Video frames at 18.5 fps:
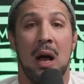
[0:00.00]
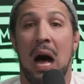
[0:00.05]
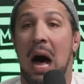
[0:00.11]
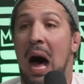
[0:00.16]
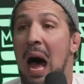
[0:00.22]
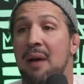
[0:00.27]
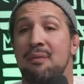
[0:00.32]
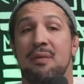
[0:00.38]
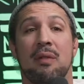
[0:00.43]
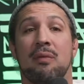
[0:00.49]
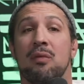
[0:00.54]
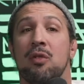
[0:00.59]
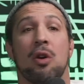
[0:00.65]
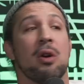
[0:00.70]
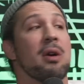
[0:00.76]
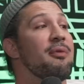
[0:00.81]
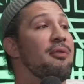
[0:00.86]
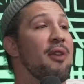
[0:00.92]
I've never even
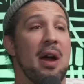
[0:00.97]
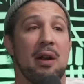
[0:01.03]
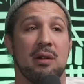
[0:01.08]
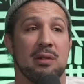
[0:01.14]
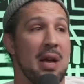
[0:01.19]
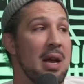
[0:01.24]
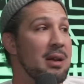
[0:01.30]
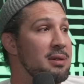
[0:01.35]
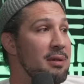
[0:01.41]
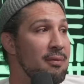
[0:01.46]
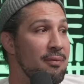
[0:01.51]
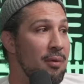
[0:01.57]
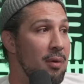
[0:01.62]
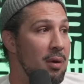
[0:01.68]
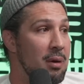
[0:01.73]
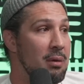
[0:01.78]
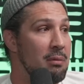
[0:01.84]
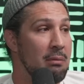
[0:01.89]
heard of fighters asking
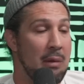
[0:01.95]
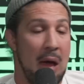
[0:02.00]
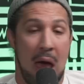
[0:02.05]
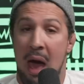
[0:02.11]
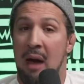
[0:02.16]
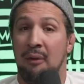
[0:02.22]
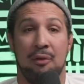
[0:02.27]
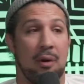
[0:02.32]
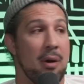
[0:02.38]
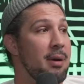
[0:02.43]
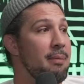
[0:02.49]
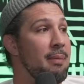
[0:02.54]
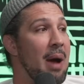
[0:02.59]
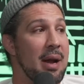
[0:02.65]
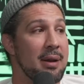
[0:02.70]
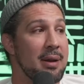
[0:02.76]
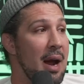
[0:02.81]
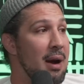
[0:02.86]
for ever in
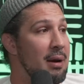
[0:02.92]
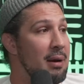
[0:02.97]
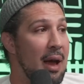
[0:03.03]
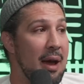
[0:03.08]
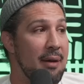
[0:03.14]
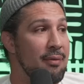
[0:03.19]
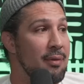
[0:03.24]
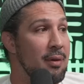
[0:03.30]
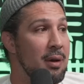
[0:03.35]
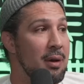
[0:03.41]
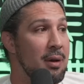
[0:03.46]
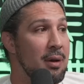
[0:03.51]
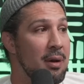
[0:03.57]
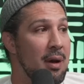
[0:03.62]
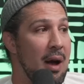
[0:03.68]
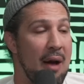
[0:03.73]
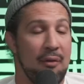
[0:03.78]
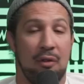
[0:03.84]
my entire life.
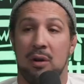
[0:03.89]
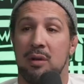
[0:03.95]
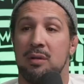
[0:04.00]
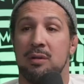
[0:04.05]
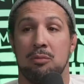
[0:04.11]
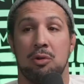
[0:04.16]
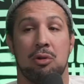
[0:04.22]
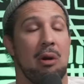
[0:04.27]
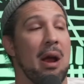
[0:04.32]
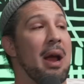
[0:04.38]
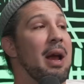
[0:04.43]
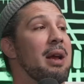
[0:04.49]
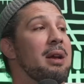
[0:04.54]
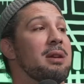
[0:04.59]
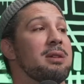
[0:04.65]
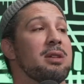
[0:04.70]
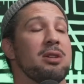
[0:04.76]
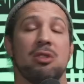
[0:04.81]
I've heard of some
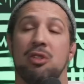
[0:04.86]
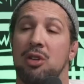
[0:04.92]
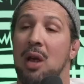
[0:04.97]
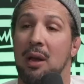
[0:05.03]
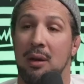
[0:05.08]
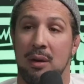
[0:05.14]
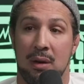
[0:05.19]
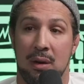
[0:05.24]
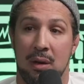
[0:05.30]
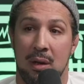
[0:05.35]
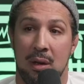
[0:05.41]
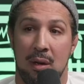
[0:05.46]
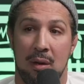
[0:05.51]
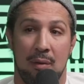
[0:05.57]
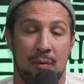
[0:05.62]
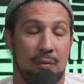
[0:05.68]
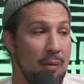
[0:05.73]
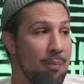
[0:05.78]
crazy shit
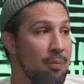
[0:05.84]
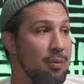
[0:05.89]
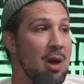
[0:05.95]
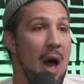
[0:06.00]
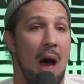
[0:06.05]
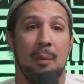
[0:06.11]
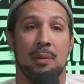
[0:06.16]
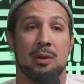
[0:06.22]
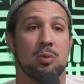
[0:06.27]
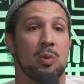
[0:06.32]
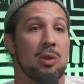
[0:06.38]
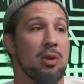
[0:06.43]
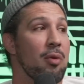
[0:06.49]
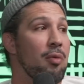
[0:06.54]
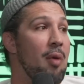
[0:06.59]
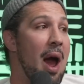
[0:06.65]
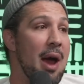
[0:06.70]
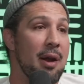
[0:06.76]
from comics with their
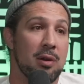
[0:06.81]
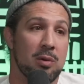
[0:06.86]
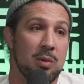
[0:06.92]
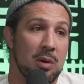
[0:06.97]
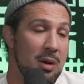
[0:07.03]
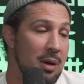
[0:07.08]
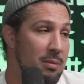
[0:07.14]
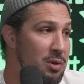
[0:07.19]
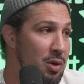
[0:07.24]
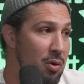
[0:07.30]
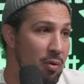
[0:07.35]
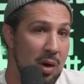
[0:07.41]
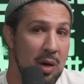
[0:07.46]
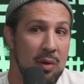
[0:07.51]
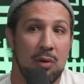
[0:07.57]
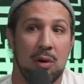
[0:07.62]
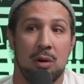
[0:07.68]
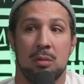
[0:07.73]
writers when it comes to
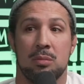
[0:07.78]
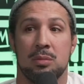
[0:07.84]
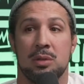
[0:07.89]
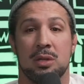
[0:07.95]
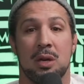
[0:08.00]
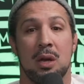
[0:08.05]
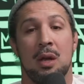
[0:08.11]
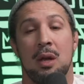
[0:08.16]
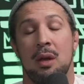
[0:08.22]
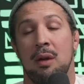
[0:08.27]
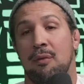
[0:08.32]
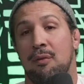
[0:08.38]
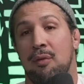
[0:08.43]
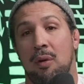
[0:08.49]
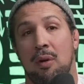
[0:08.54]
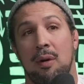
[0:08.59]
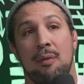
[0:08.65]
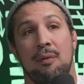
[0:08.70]
green rooms
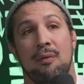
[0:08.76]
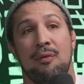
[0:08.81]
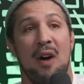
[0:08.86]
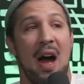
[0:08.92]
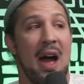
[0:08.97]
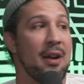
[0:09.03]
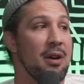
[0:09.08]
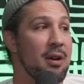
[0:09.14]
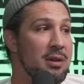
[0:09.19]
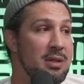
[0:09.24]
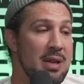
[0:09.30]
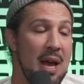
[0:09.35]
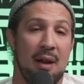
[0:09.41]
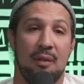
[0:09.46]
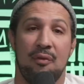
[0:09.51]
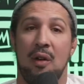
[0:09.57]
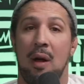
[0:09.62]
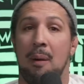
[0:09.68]
for fighters,
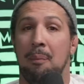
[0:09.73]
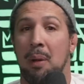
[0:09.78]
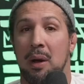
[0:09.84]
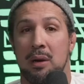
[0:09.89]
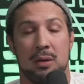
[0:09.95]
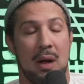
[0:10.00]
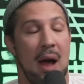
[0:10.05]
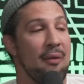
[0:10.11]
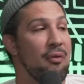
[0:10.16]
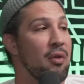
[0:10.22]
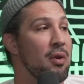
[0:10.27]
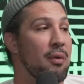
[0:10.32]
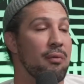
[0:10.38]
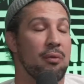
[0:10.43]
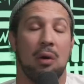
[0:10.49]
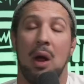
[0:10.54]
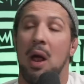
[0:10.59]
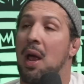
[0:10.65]
NFL players. I've heard
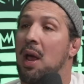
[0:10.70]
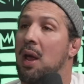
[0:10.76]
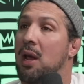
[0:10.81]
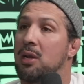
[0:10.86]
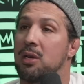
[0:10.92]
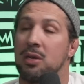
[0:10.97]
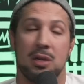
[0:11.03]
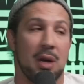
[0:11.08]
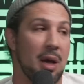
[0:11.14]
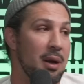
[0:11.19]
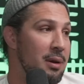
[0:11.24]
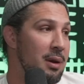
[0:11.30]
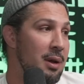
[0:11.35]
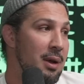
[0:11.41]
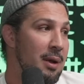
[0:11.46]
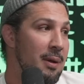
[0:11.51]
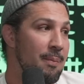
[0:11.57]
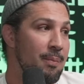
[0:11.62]
of crazy shit.
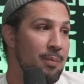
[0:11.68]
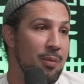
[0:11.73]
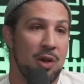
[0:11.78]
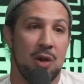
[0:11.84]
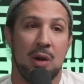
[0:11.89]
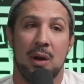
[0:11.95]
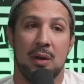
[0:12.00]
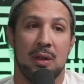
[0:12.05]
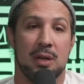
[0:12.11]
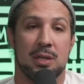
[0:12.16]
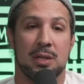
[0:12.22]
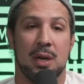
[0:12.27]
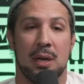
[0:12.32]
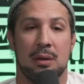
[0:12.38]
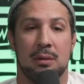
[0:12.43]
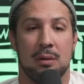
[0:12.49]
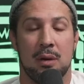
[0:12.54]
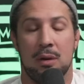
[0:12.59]
You hear this,
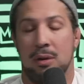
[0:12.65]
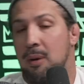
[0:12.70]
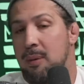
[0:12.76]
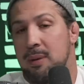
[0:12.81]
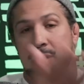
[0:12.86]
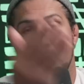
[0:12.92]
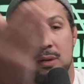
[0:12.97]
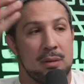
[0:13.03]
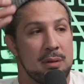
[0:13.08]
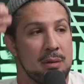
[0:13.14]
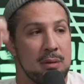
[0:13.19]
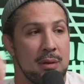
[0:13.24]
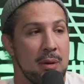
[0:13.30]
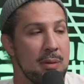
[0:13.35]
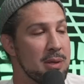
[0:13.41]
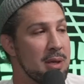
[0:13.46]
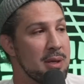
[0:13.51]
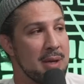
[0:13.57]
like, oh, nobody's gonna,
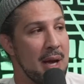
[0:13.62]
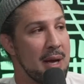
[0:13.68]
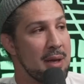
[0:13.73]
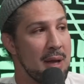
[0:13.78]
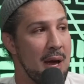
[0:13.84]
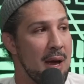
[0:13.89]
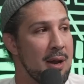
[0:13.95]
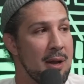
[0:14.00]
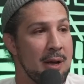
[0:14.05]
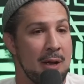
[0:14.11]
nobody's gonna take that.